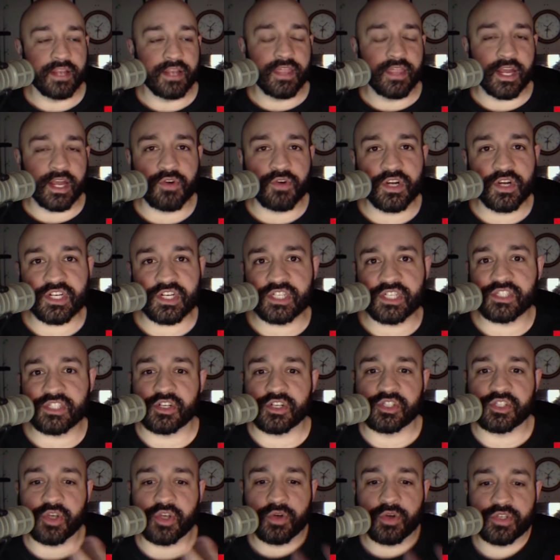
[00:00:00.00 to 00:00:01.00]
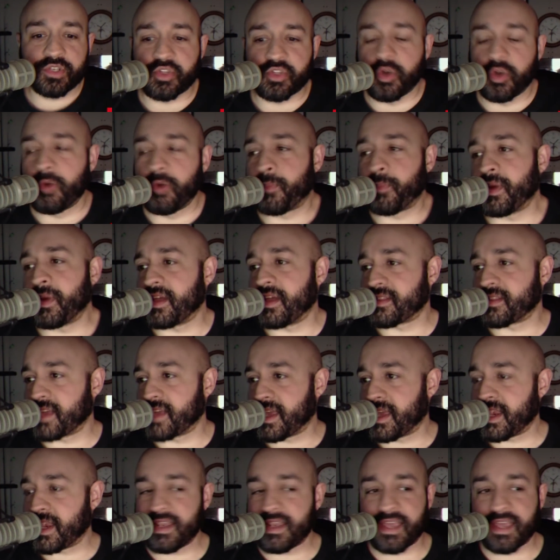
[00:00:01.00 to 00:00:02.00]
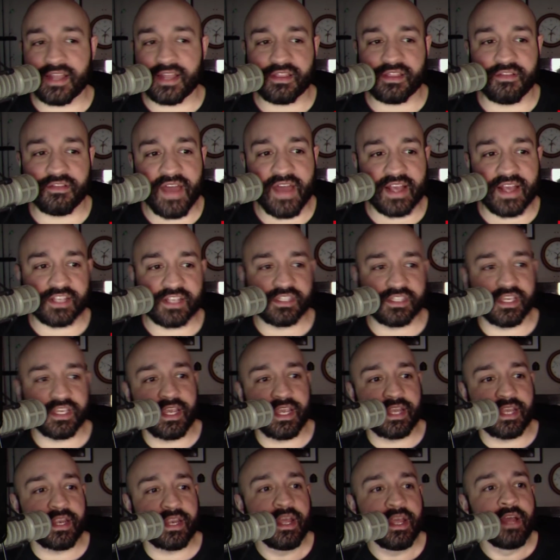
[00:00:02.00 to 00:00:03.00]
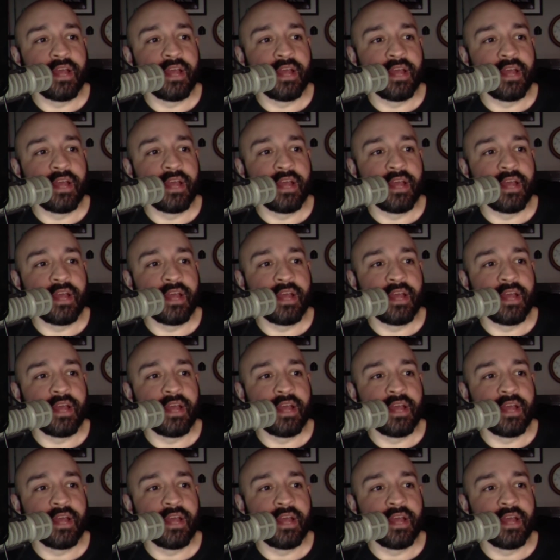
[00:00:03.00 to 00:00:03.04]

that Christians are so stupid that they didn't get the vaccine.